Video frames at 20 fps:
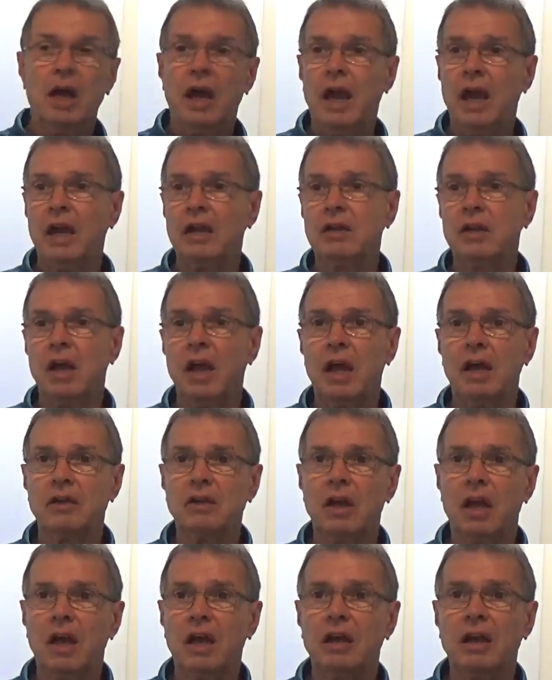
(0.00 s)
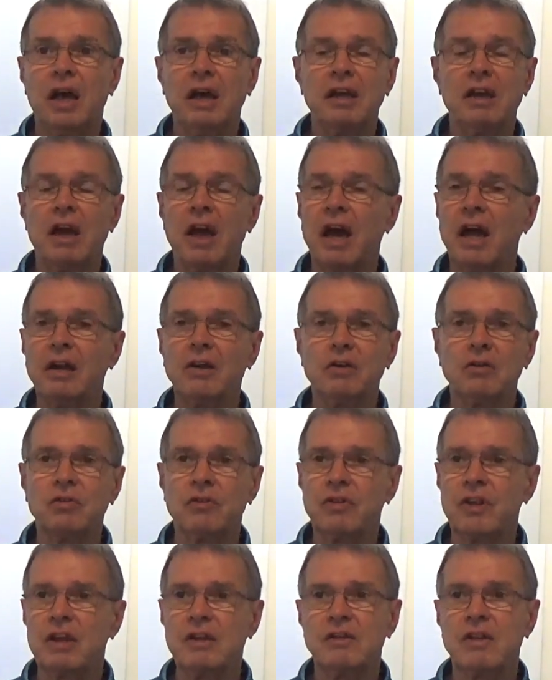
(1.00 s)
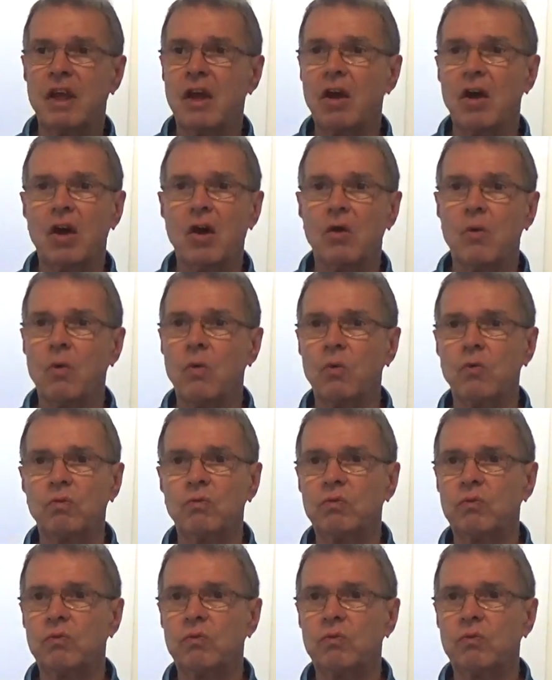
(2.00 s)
And I don't think they all